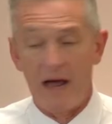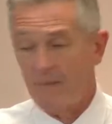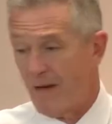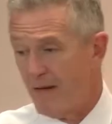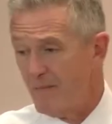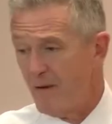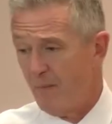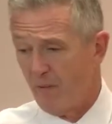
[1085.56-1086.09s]
I
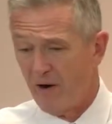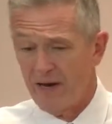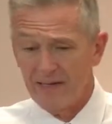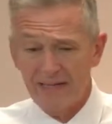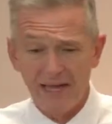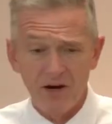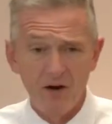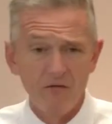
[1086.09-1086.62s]
might be praying
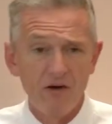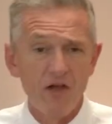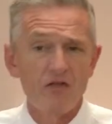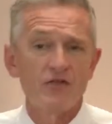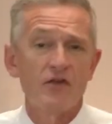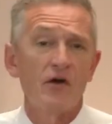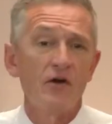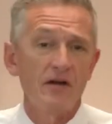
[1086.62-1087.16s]
that over a
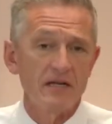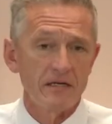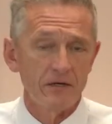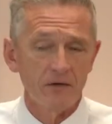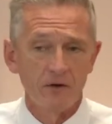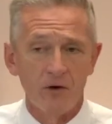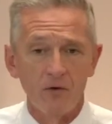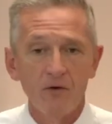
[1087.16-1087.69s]

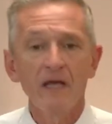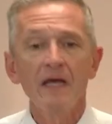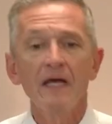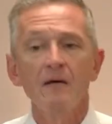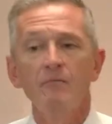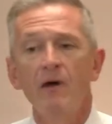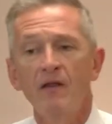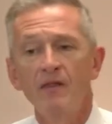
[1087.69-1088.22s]
thirty-year-old.
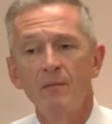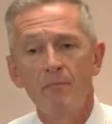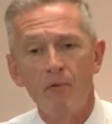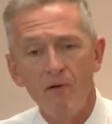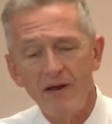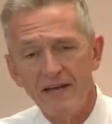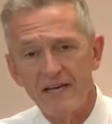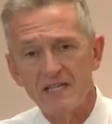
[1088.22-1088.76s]
But the
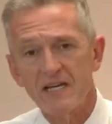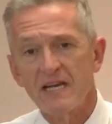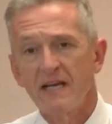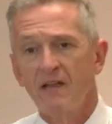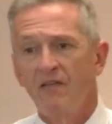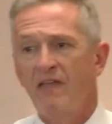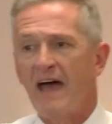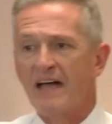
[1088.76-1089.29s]
point is,
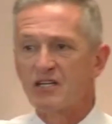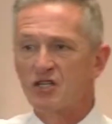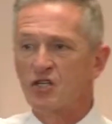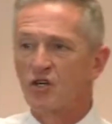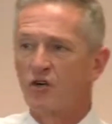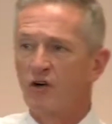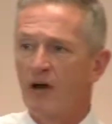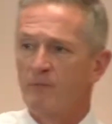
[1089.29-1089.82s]
that
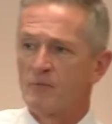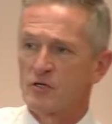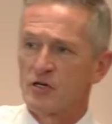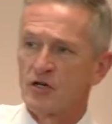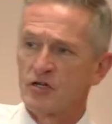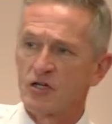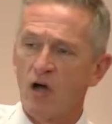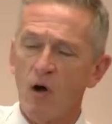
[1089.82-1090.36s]

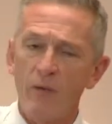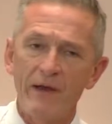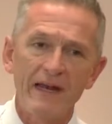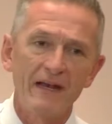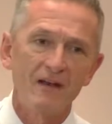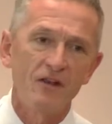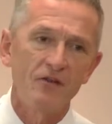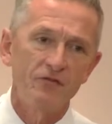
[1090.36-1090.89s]
scripture's going
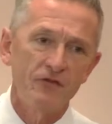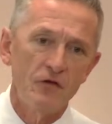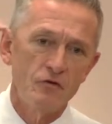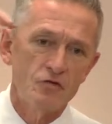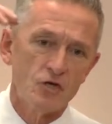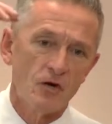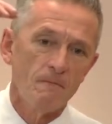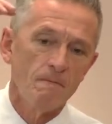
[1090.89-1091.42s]
into the
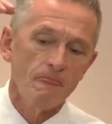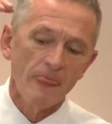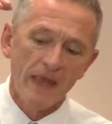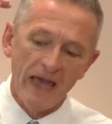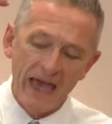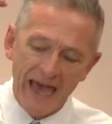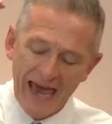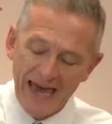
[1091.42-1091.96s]
future
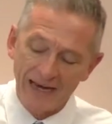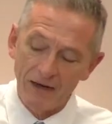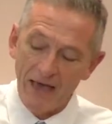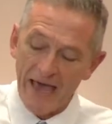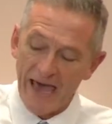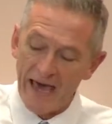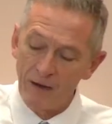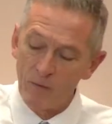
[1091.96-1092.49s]
and,
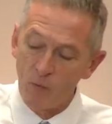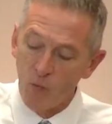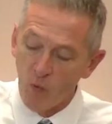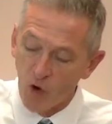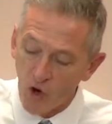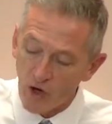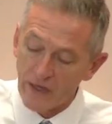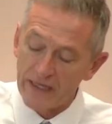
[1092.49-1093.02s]
and
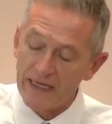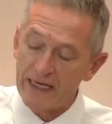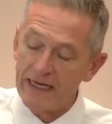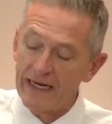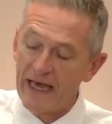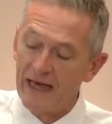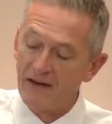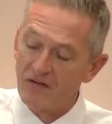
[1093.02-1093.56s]

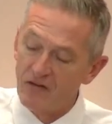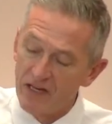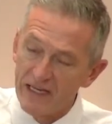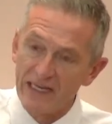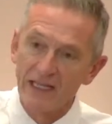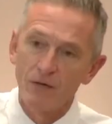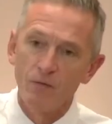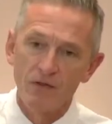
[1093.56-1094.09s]
working and
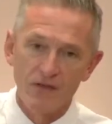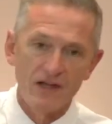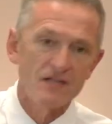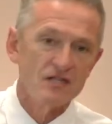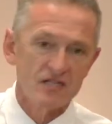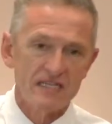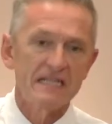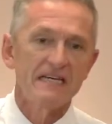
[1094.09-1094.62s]
dealing with
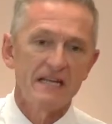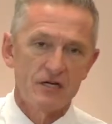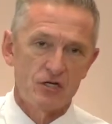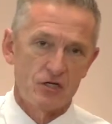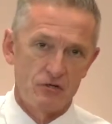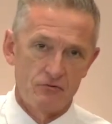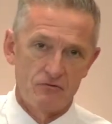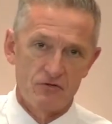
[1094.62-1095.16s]
unseen
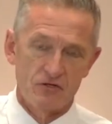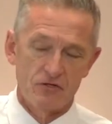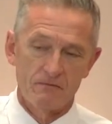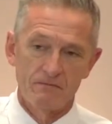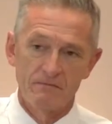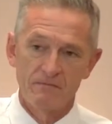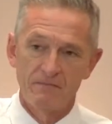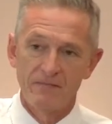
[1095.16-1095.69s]
issues.
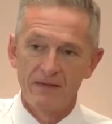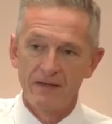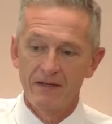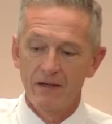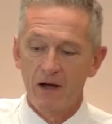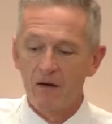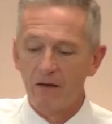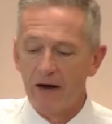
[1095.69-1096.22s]

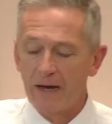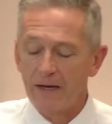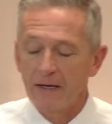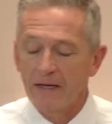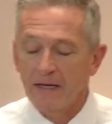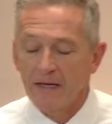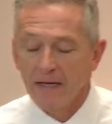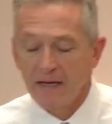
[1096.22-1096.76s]
All right?
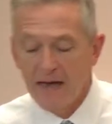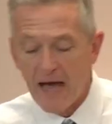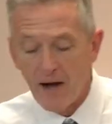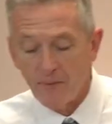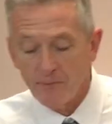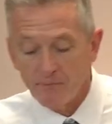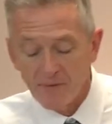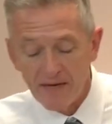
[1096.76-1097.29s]

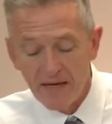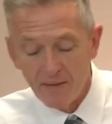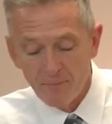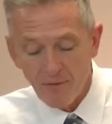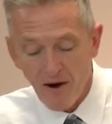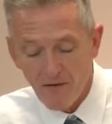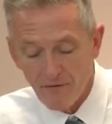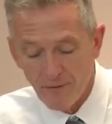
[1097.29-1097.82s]
Now, in
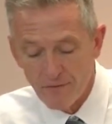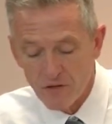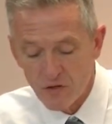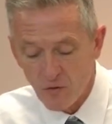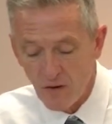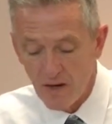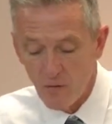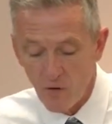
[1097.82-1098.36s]
Proverbs
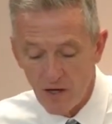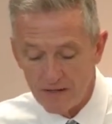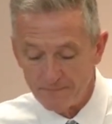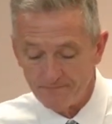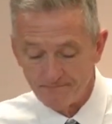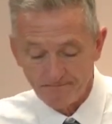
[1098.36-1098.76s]
twenty-one,